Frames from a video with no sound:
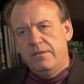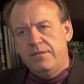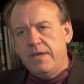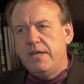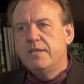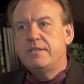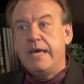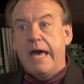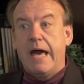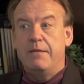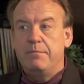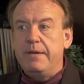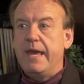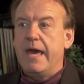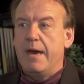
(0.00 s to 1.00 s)
things have
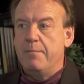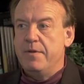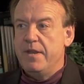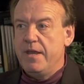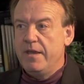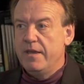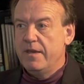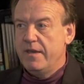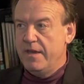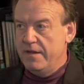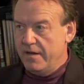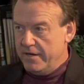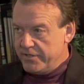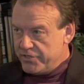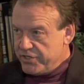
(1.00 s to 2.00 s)
to be happening in
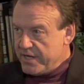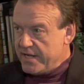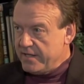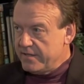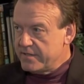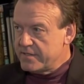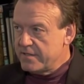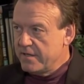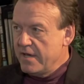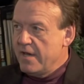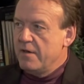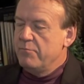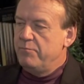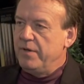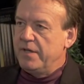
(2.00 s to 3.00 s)
our genes.
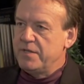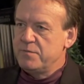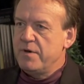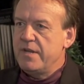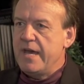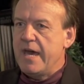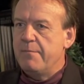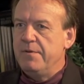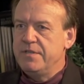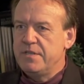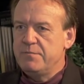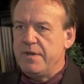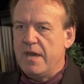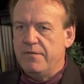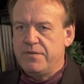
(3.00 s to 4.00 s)
Because what happens
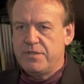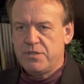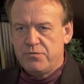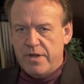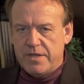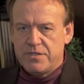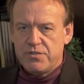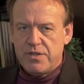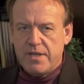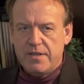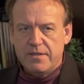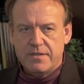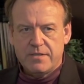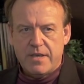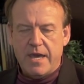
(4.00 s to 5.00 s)
is we have stress
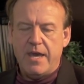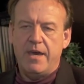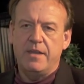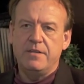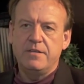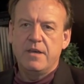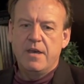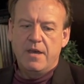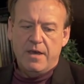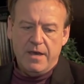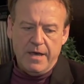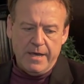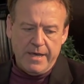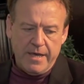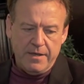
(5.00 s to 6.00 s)
genes. And
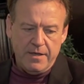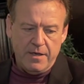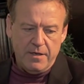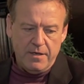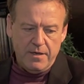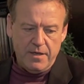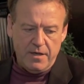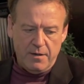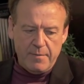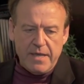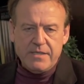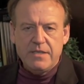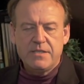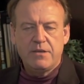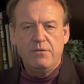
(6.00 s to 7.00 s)
in, a, in an
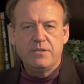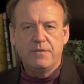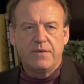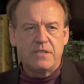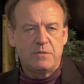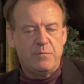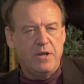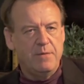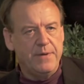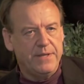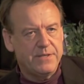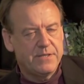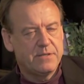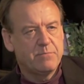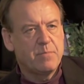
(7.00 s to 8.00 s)
amazing series of
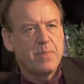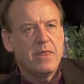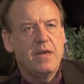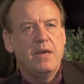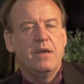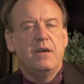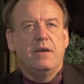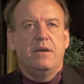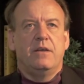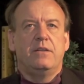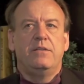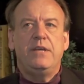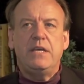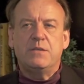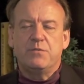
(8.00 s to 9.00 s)
experiments,
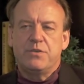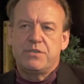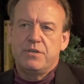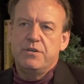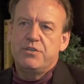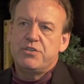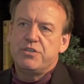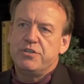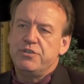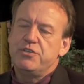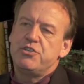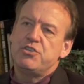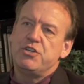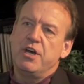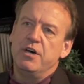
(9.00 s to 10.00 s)
these researchers
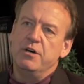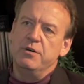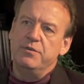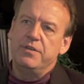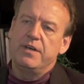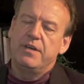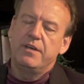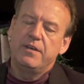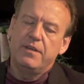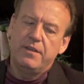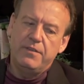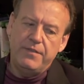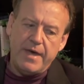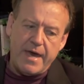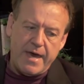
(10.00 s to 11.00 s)
showed
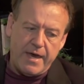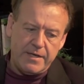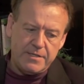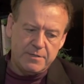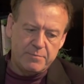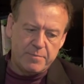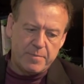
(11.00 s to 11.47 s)
that